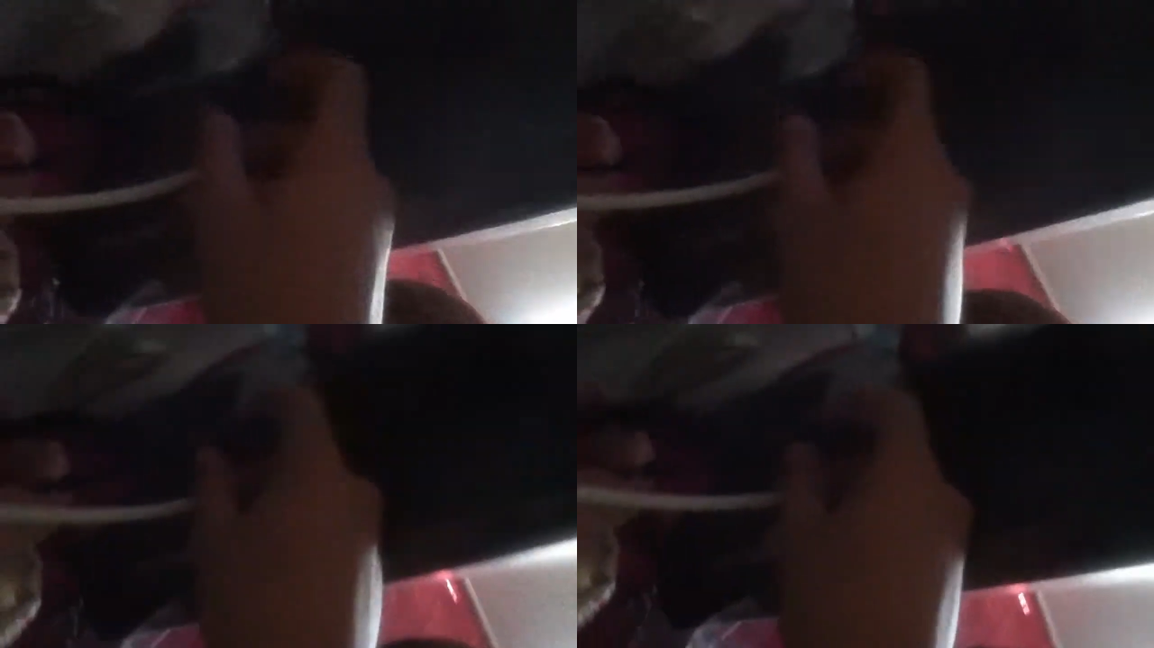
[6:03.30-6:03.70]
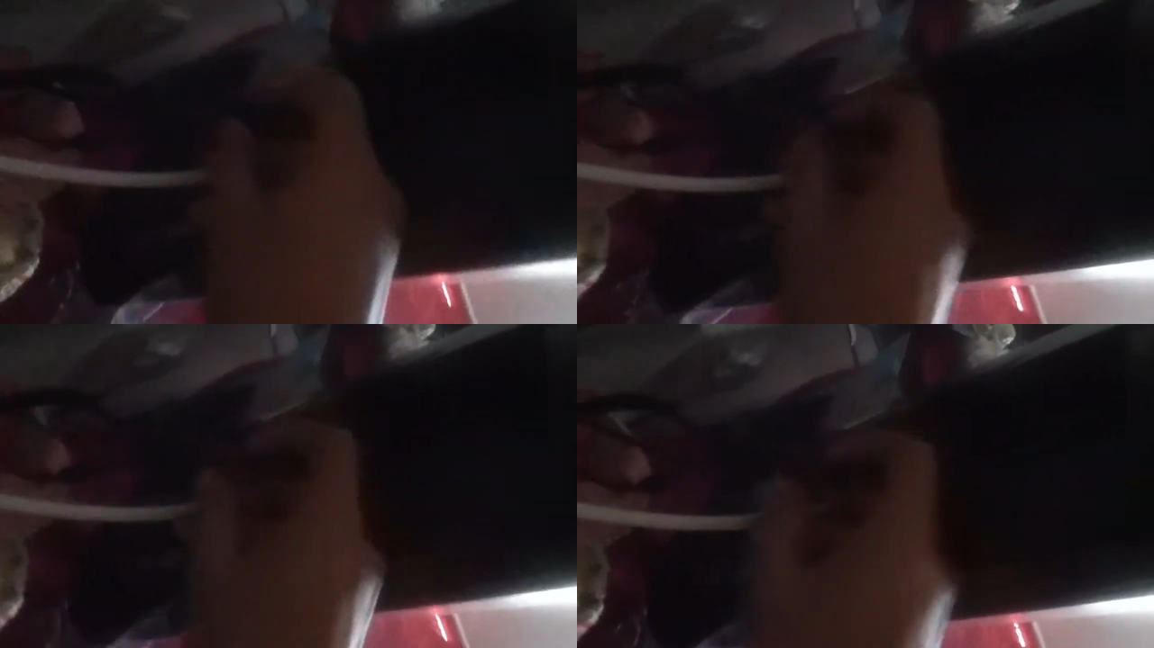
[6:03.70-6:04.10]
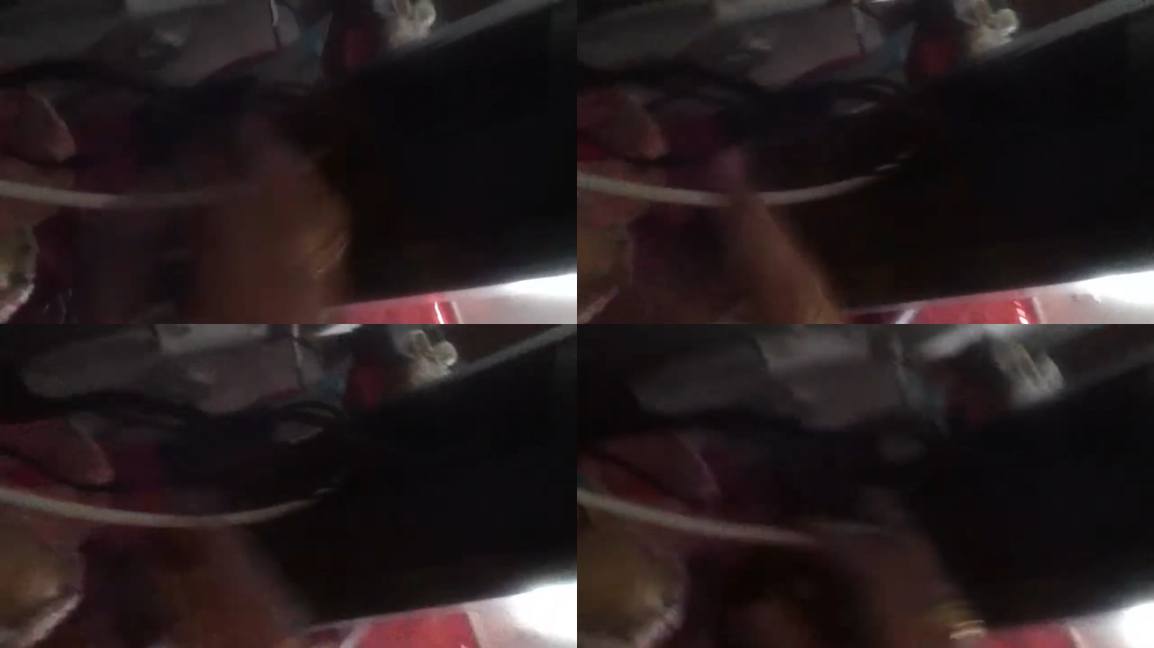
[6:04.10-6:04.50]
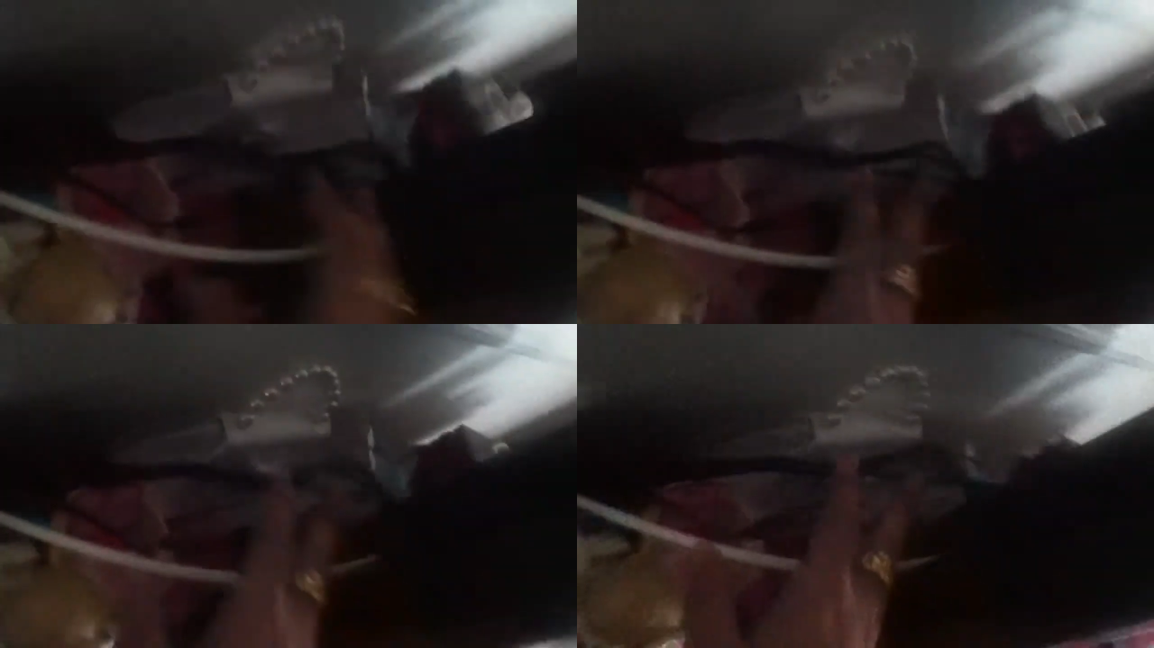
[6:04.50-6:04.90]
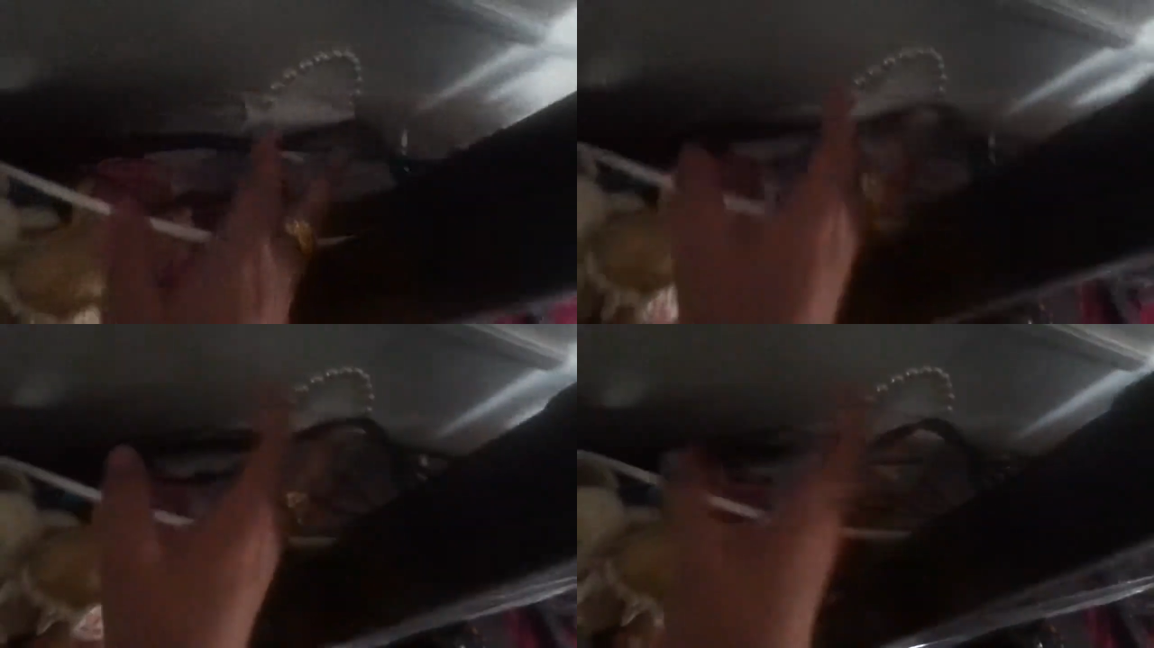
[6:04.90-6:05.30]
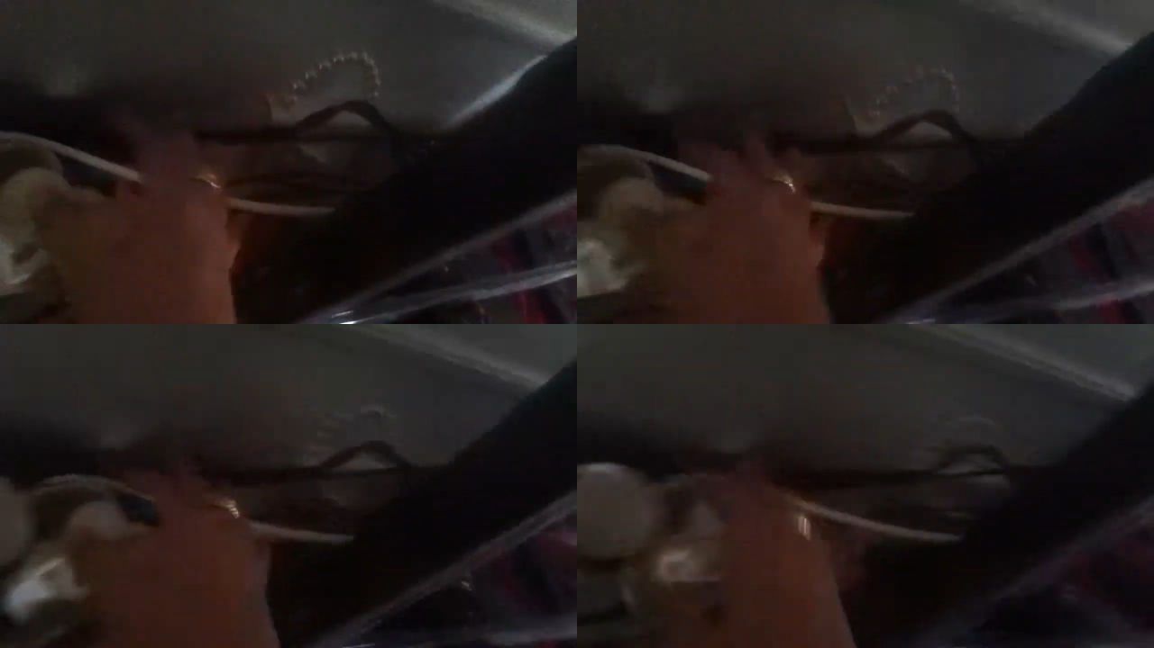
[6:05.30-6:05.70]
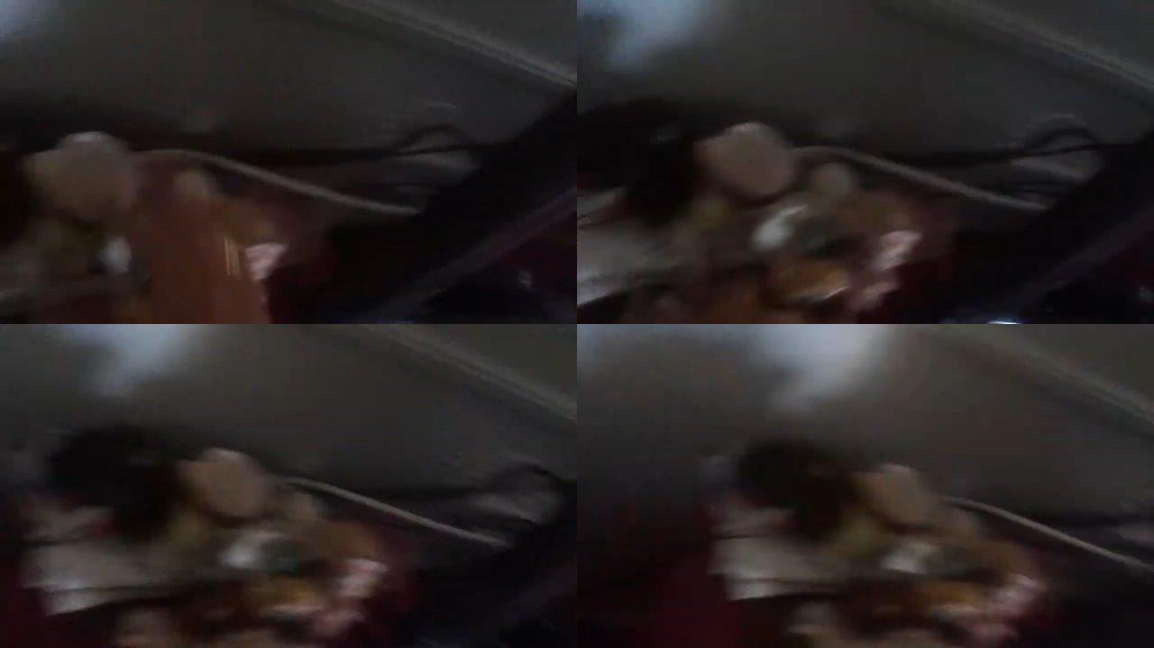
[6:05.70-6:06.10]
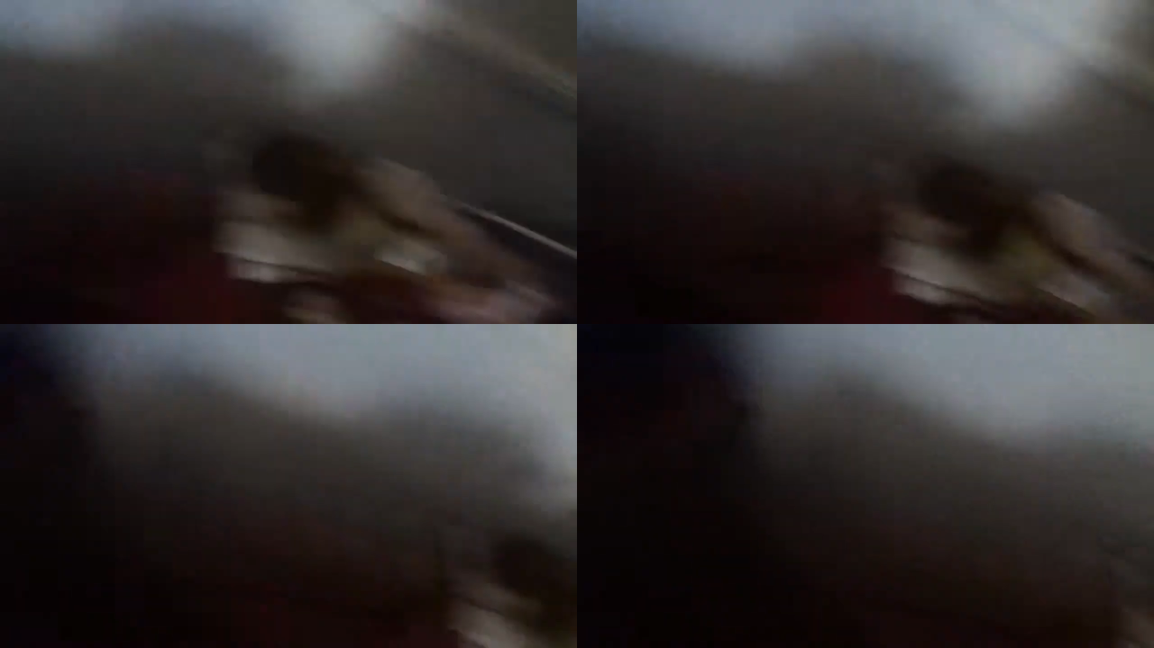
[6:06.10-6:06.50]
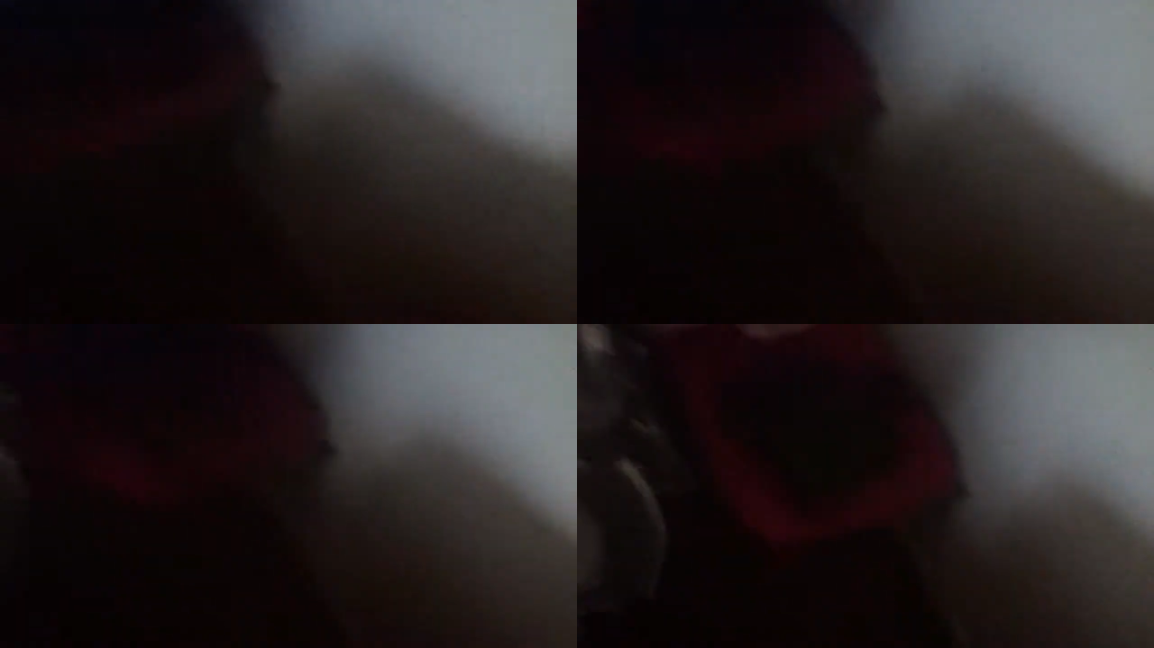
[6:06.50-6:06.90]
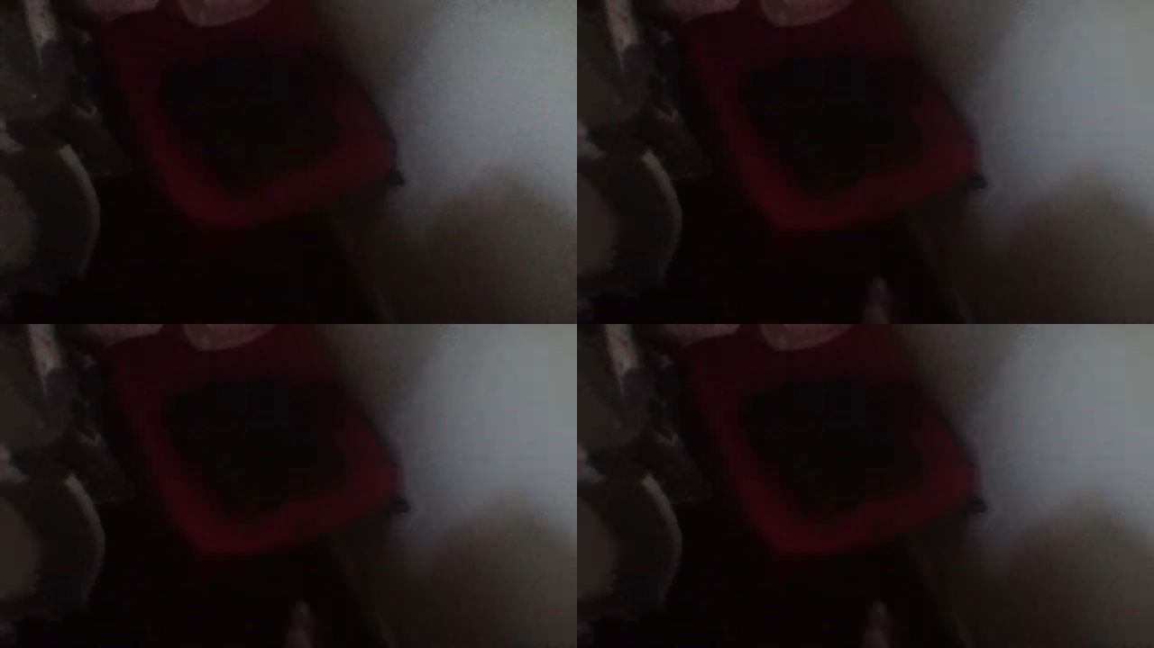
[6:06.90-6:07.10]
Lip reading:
No face is visible, so there are no lips to read.